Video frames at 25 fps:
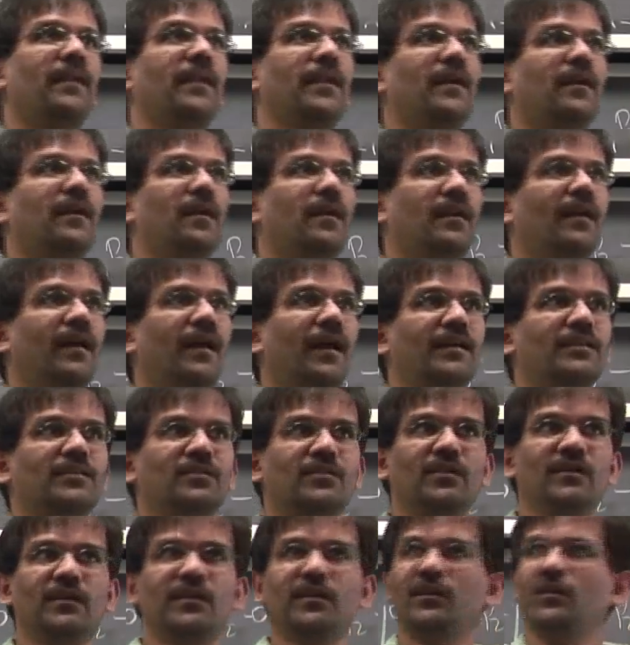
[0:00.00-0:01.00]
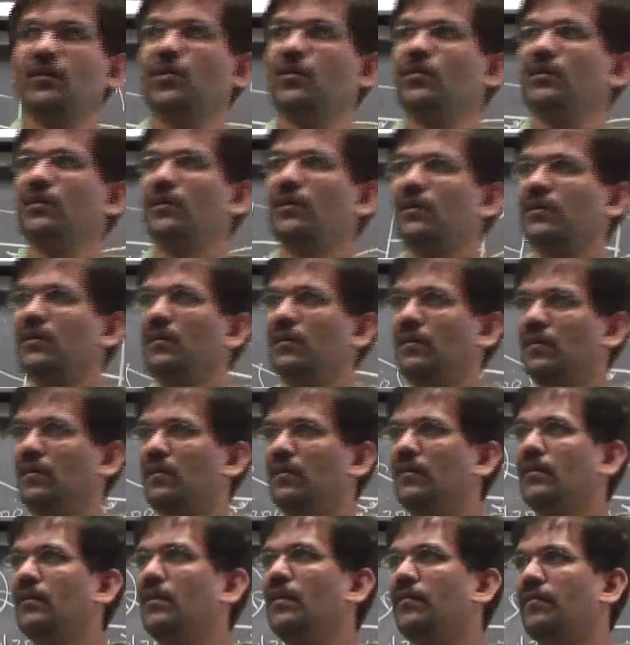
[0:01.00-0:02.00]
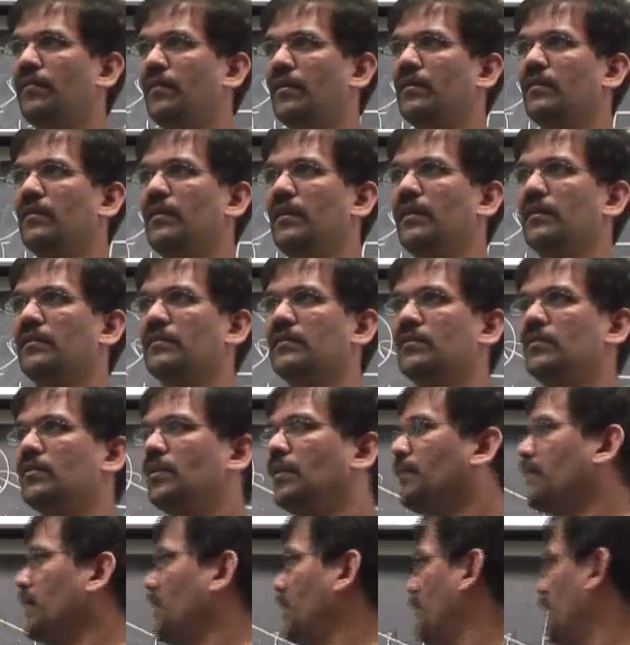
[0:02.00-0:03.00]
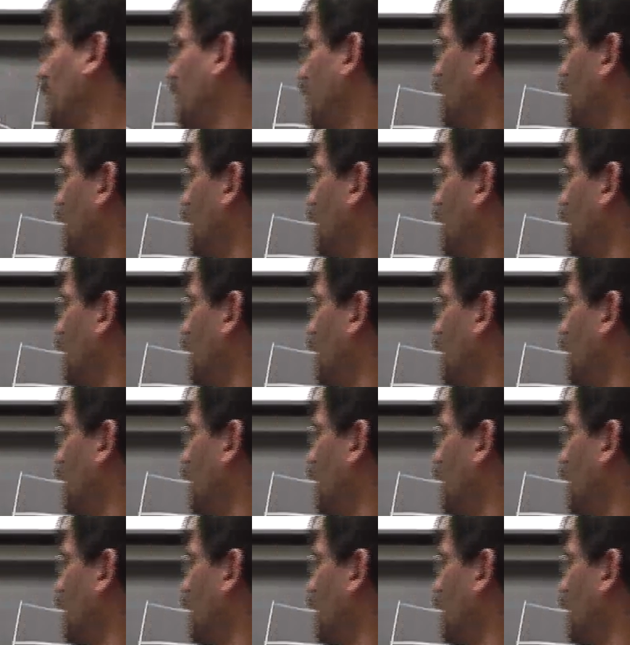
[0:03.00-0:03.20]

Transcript: he can actually do different things. So if